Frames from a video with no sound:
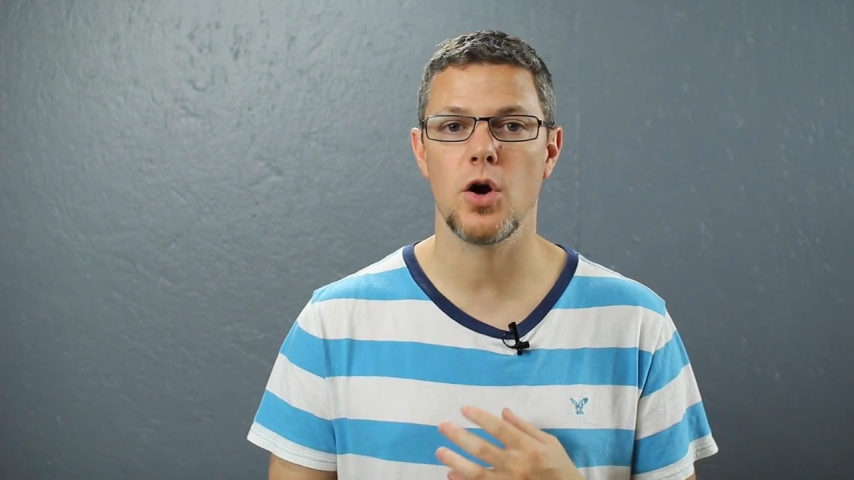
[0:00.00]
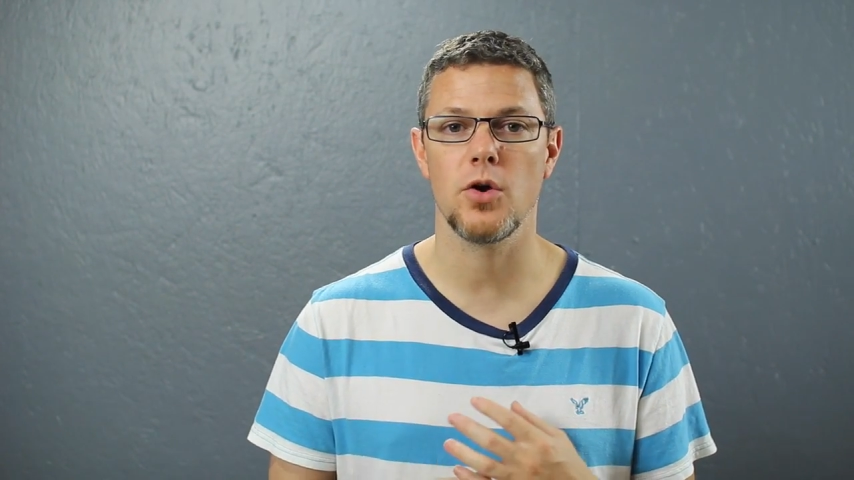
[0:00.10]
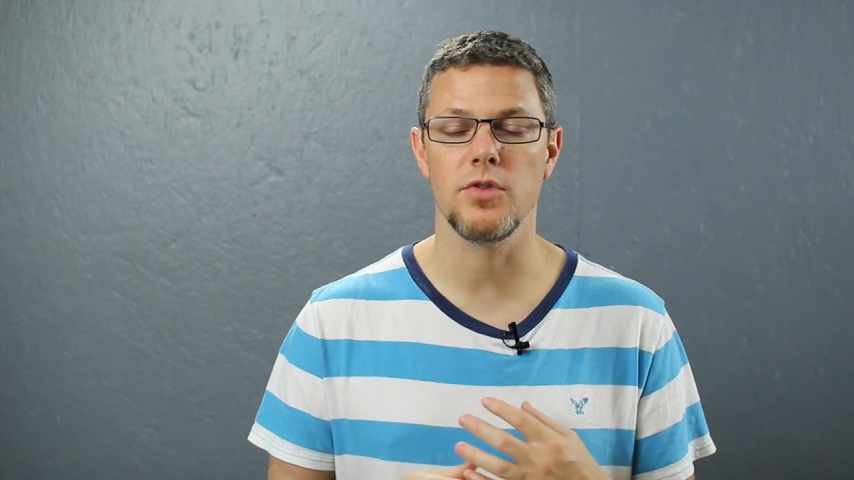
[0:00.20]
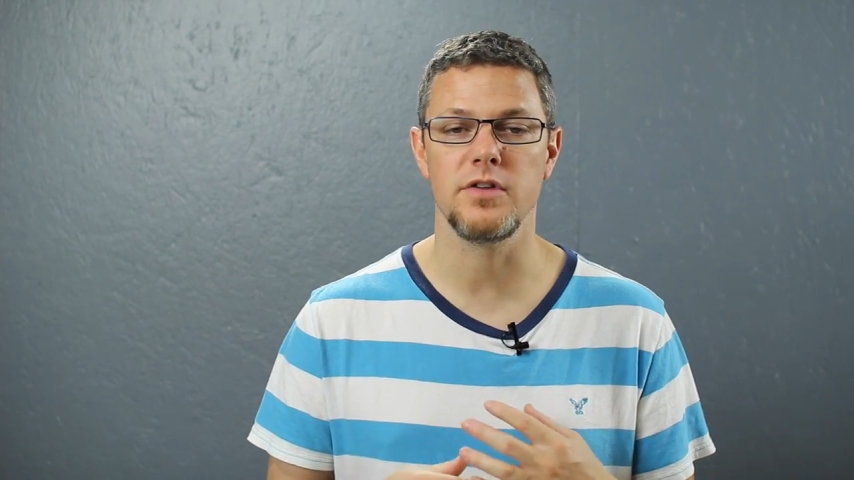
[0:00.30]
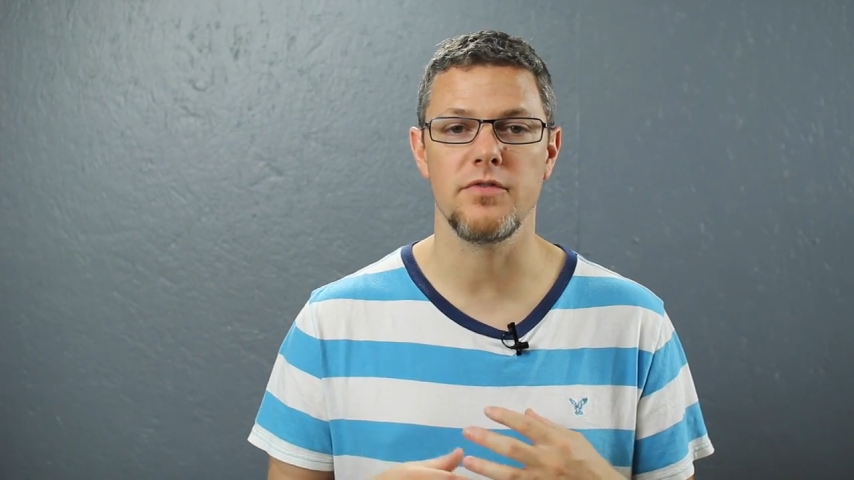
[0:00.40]

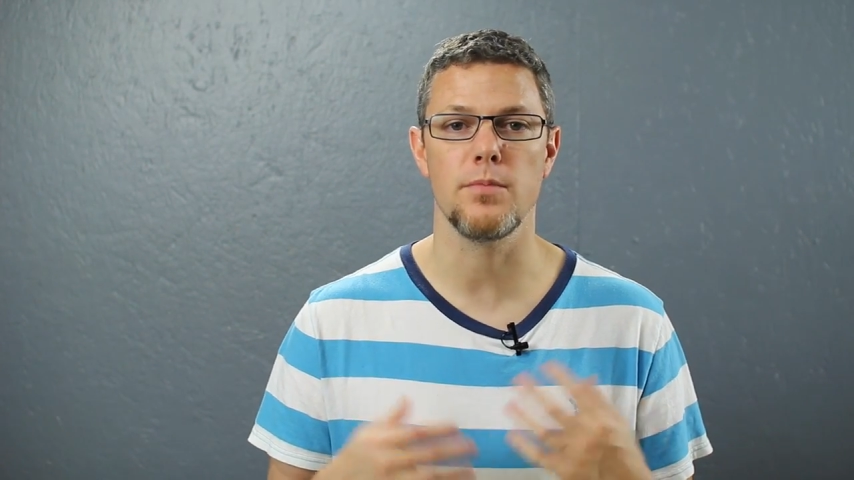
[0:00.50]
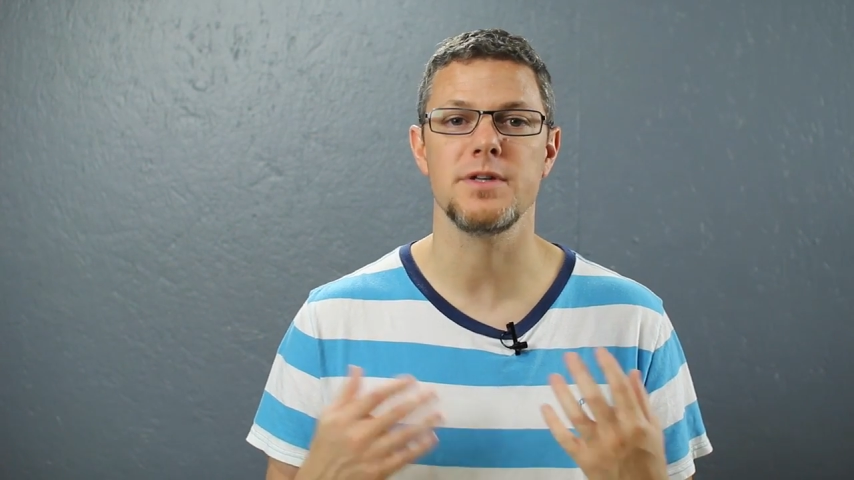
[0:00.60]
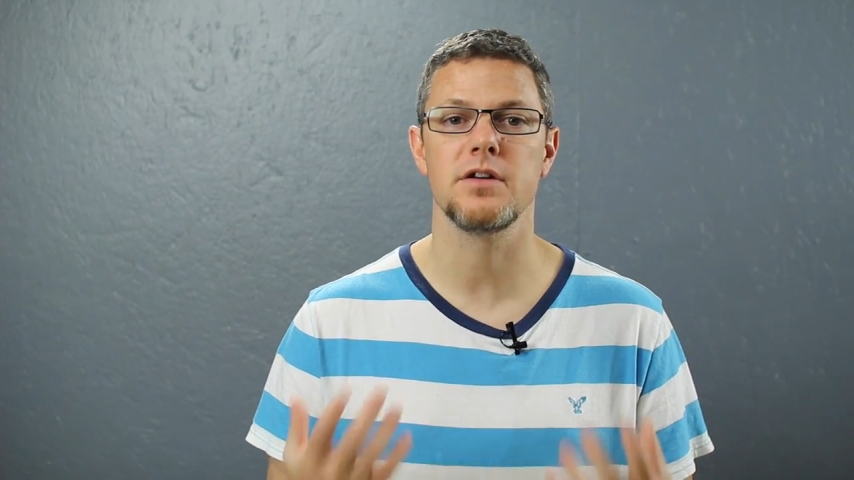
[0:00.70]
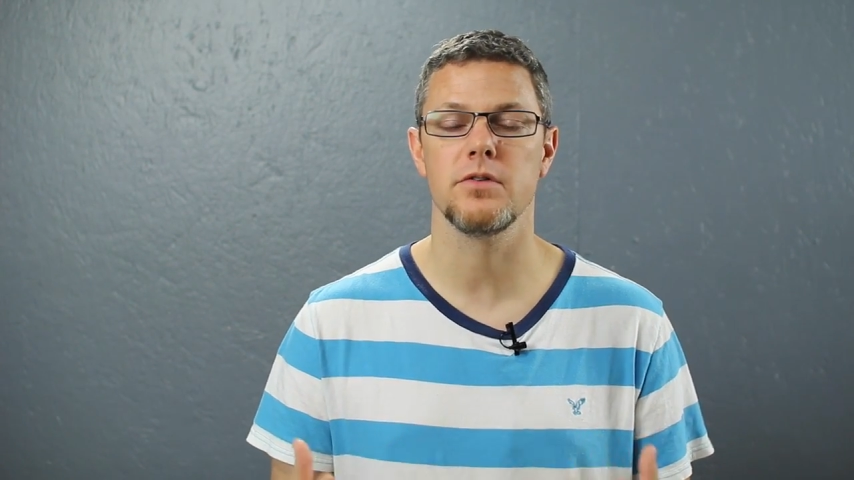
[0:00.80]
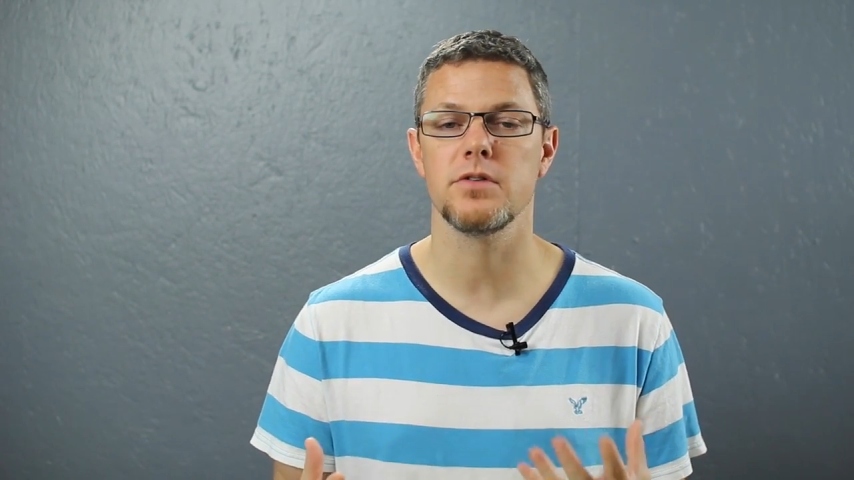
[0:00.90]
are different
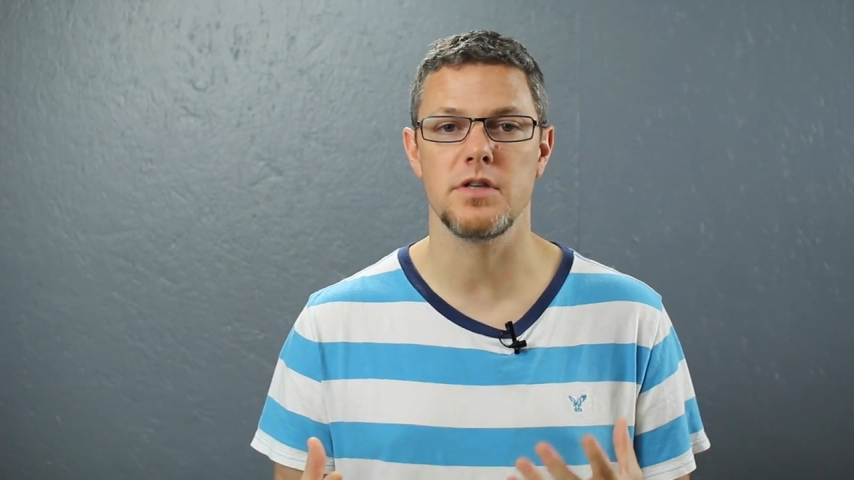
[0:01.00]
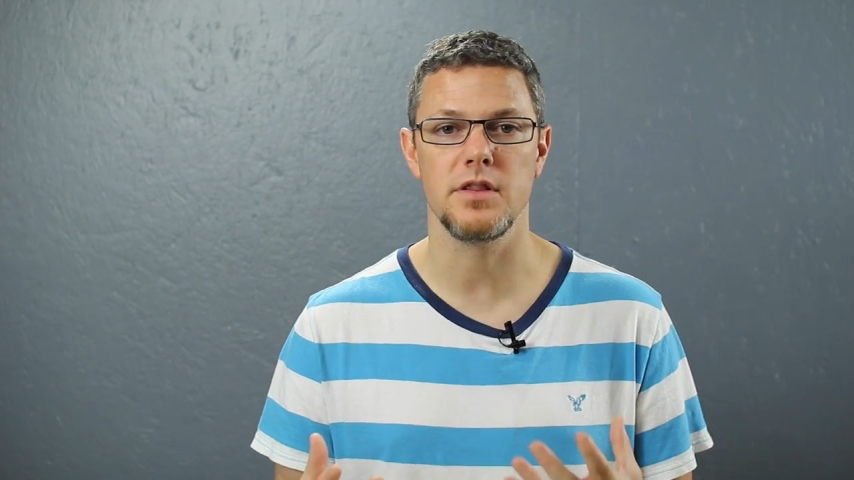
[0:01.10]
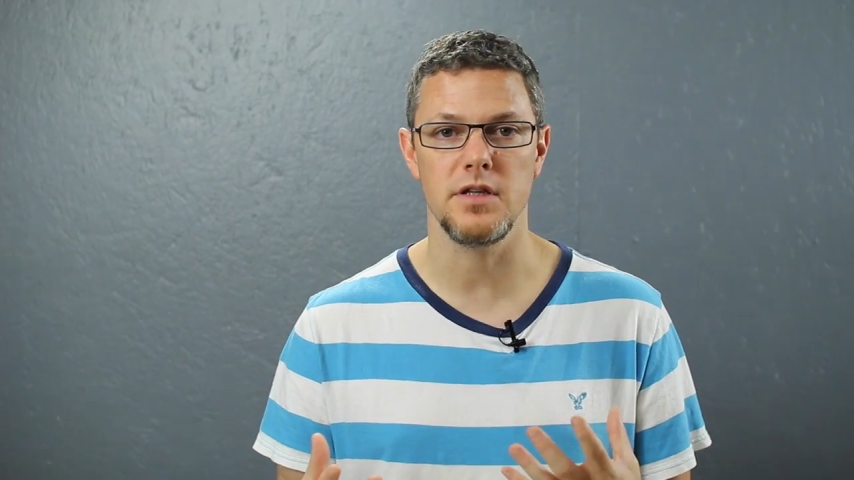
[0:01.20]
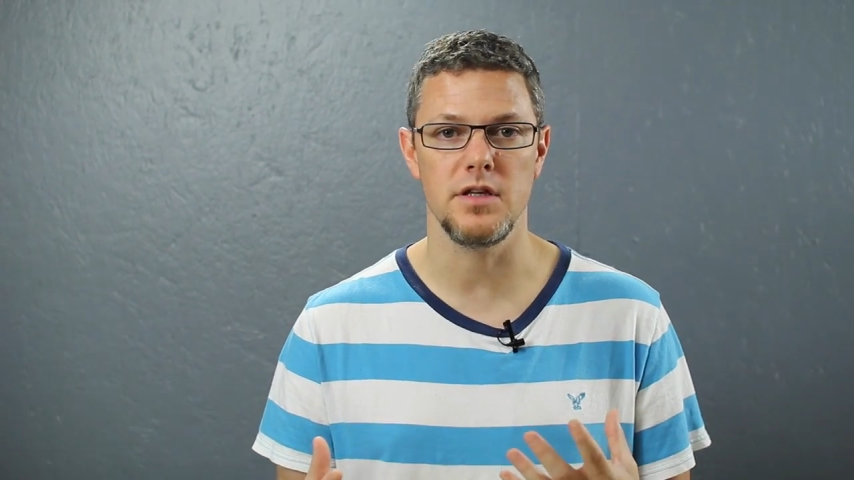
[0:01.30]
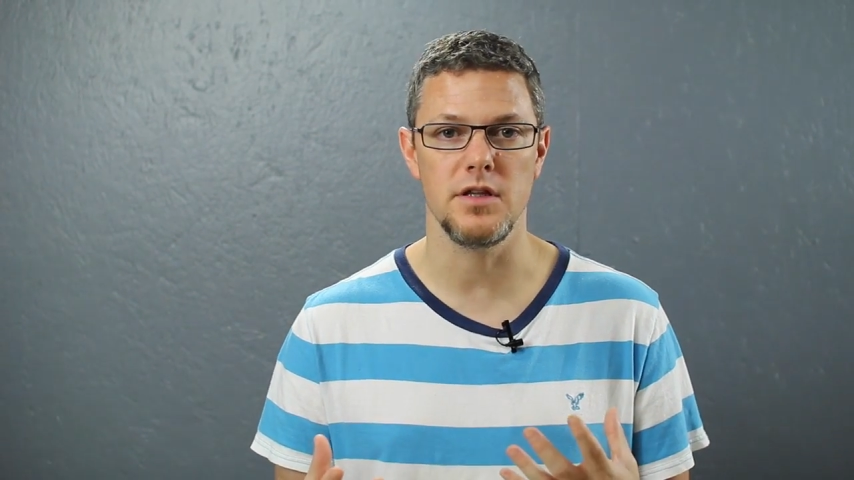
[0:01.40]
materials
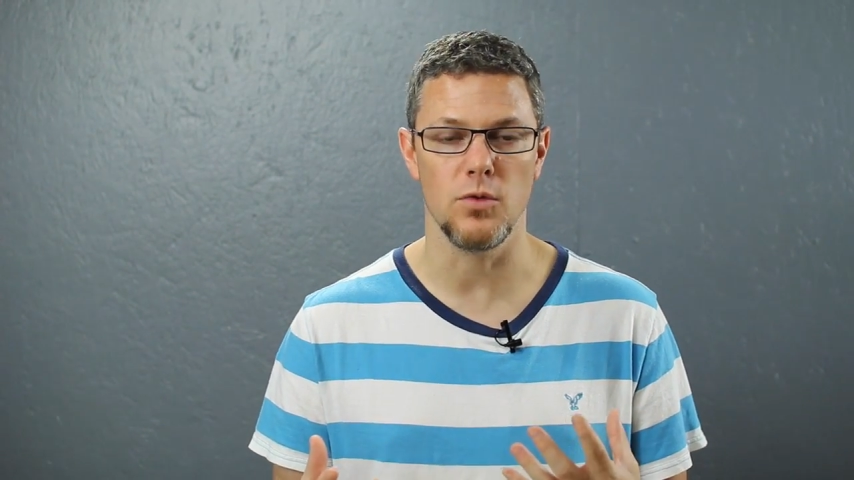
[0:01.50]
that the